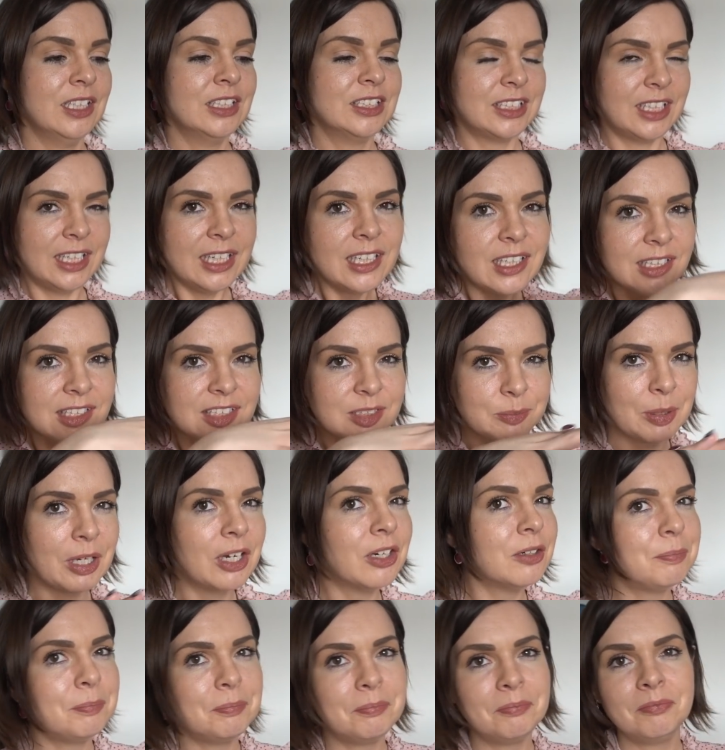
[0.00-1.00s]
So in this,
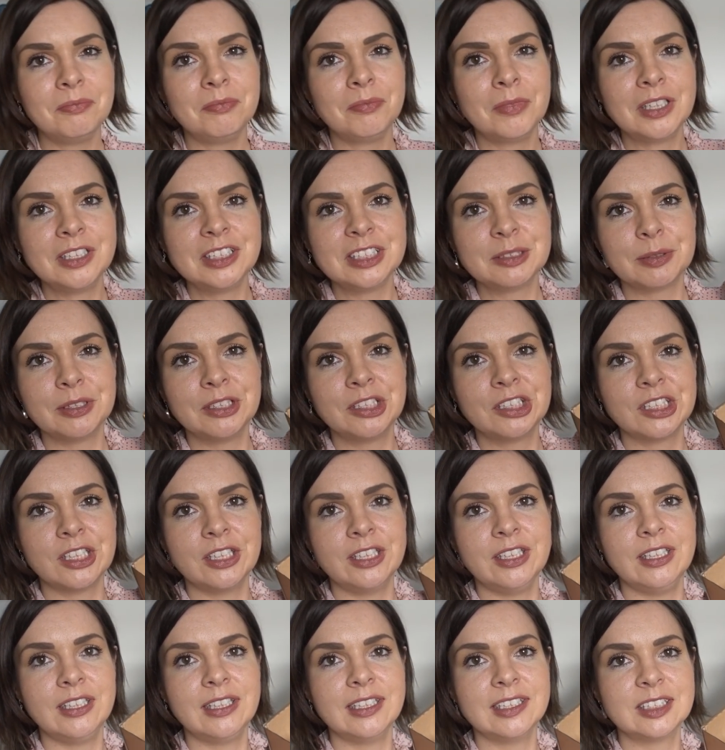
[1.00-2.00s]
I might as well show
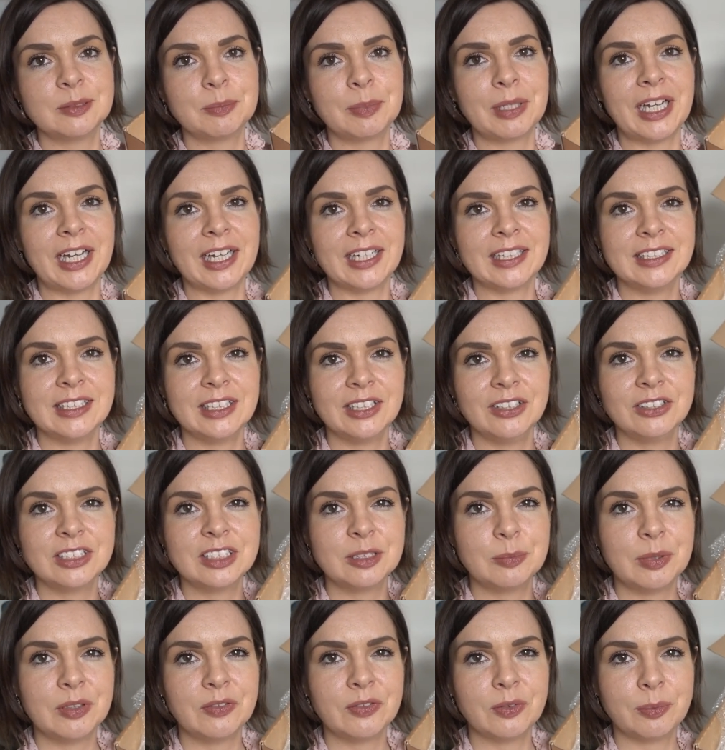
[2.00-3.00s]
you this pack, it
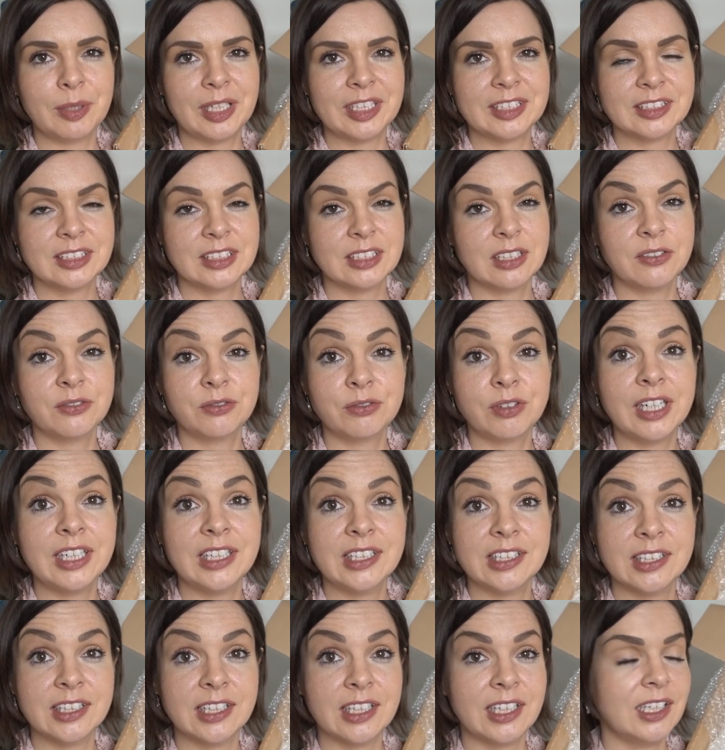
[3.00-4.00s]
looks a bit of a mess because I've
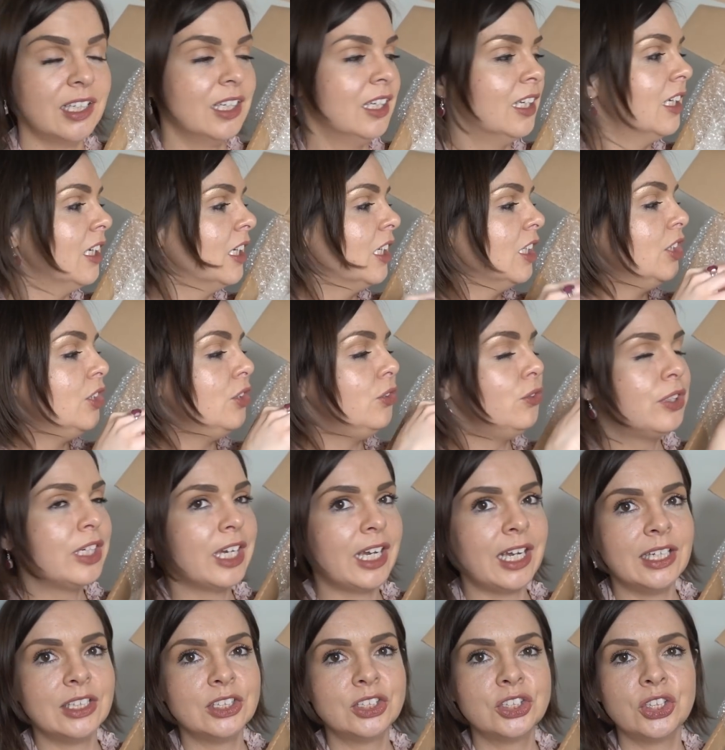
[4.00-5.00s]
raided it. You
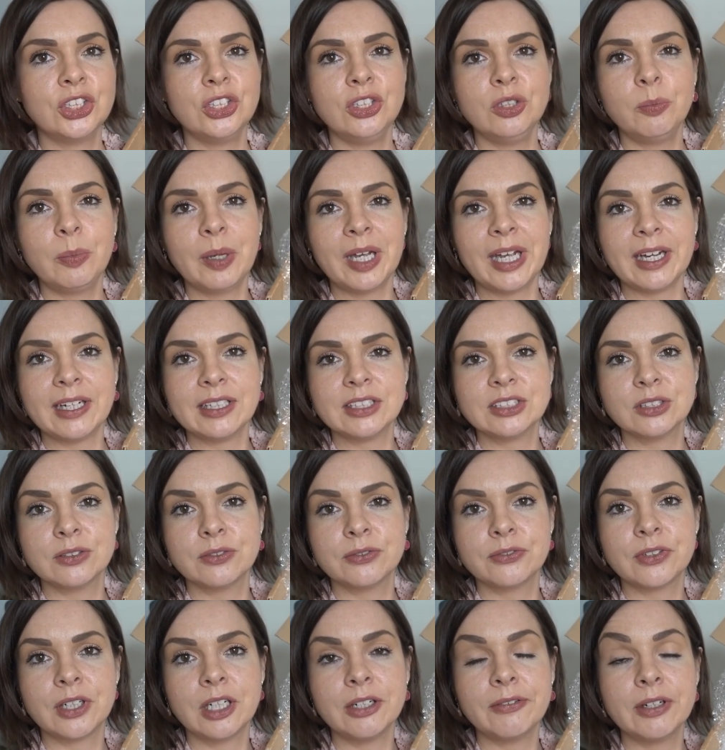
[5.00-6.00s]
get 2 packs
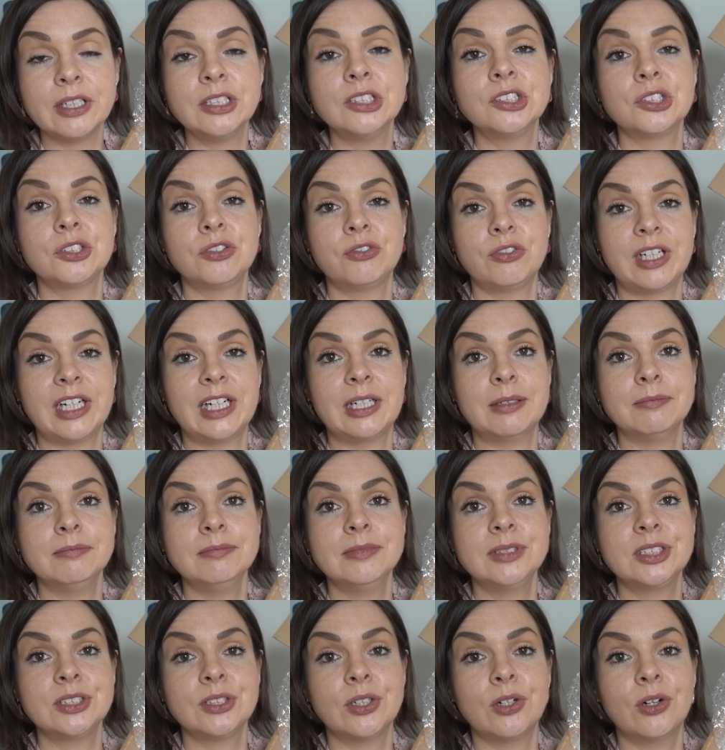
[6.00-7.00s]
of 500
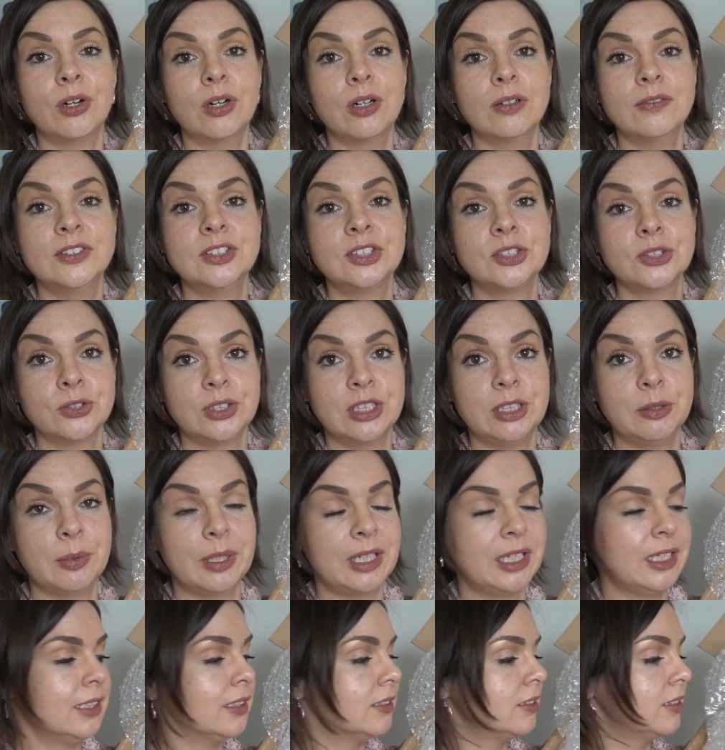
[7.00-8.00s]
grams of soy
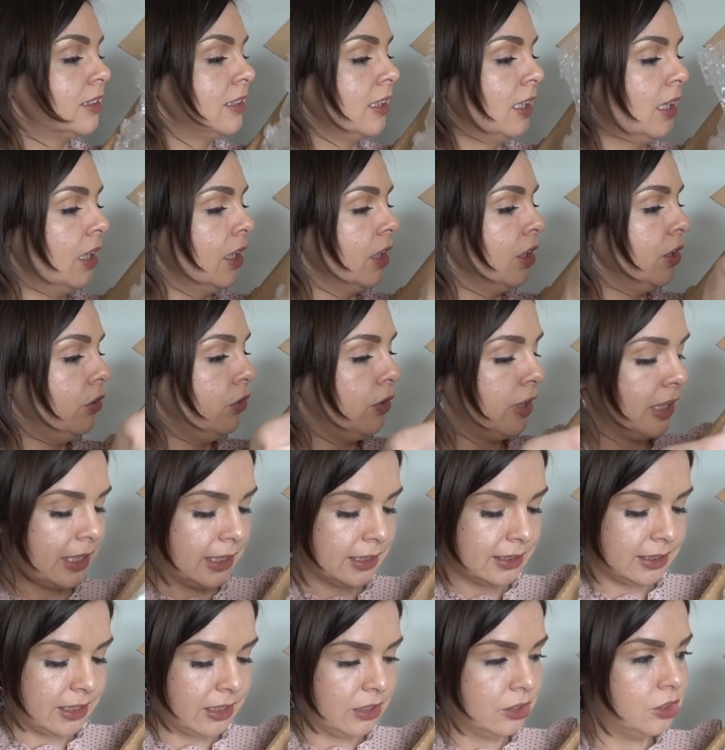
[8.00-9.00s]
wax, you
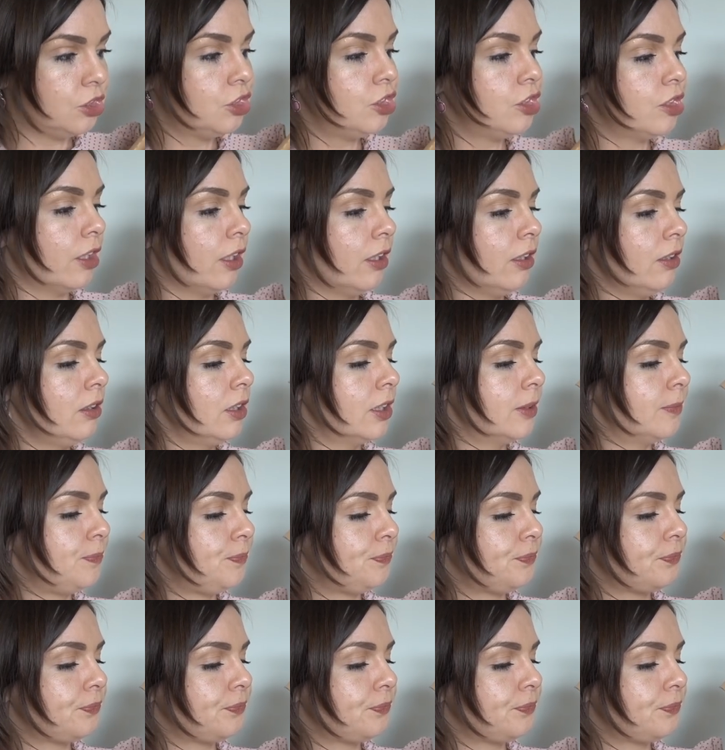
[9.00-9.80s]
get a jug,